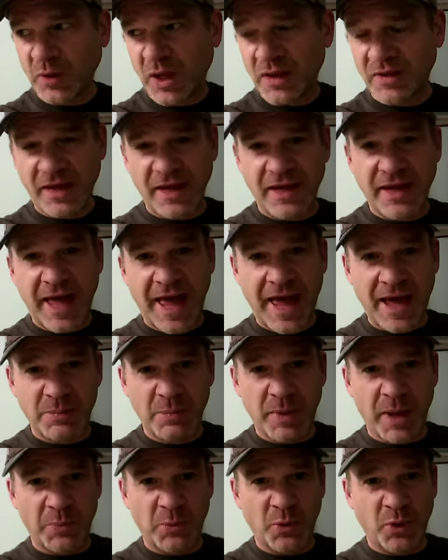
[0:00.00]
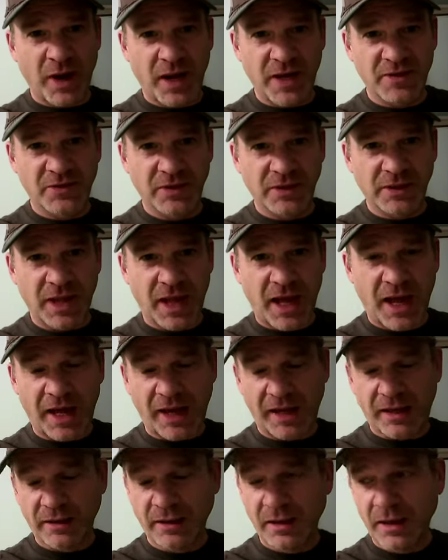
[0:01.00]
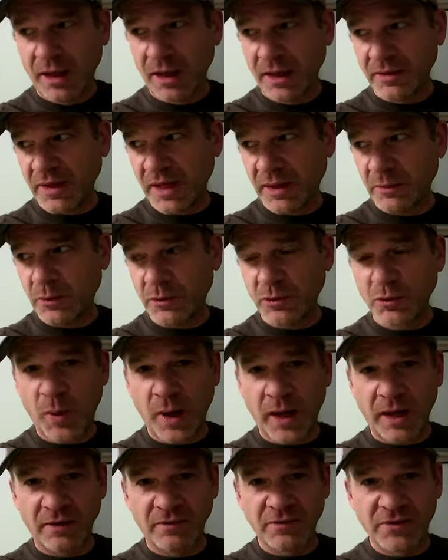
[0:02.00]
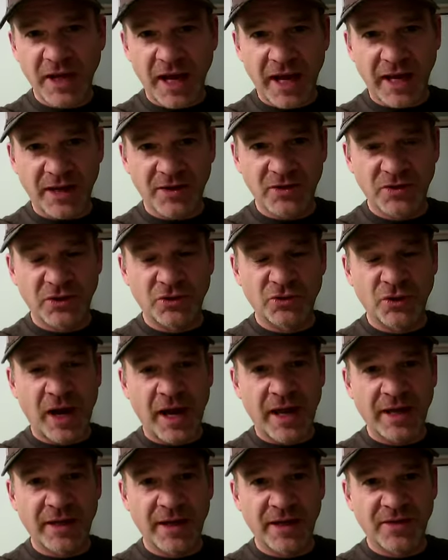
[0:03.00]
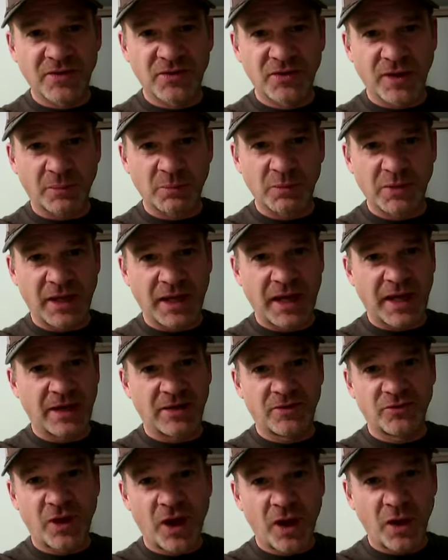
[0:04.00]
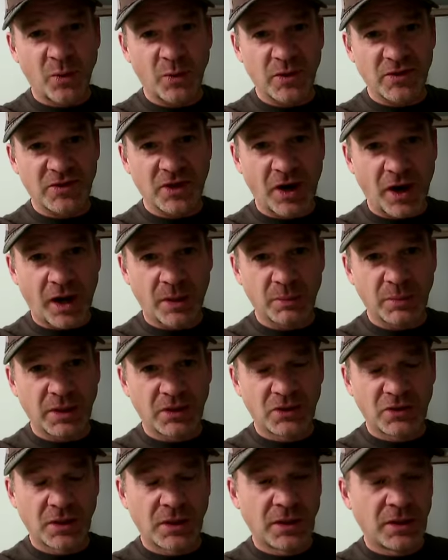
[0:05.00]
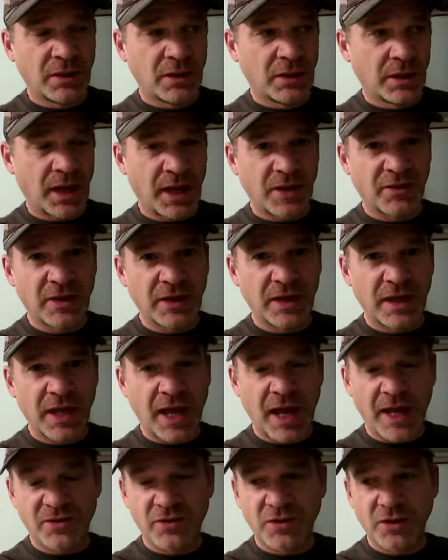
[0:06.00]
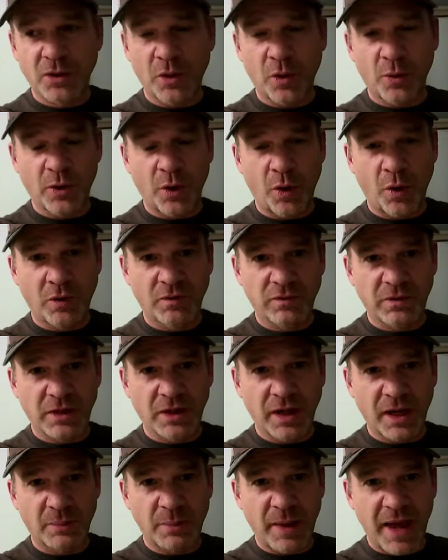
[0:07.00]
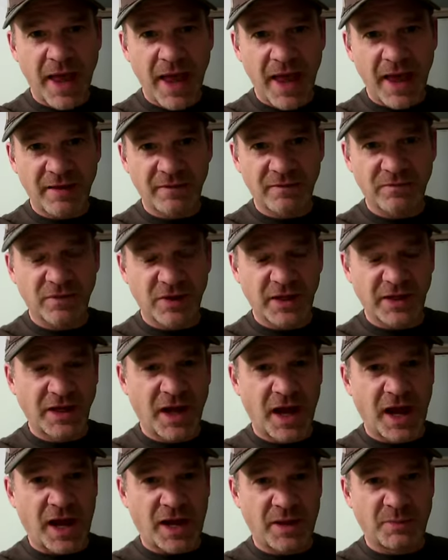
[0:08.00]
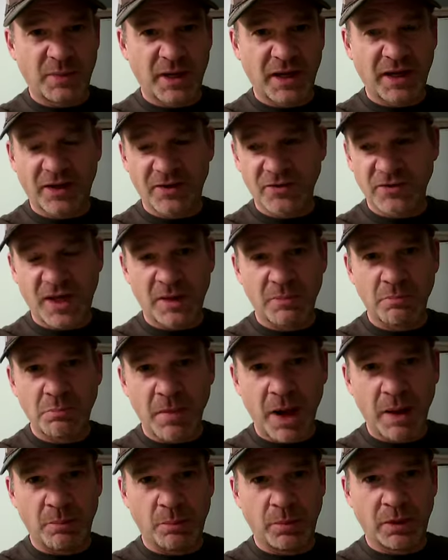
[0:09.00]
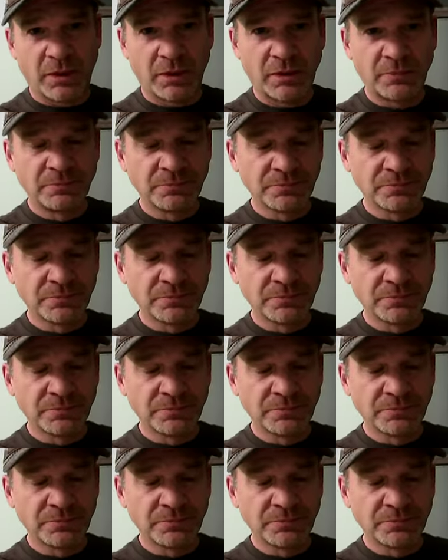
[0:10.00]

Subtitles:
They can't memorize a line. They do 12 takes to try and get something, and it's always garbage. I think he has to go and overdub every time because they mumble.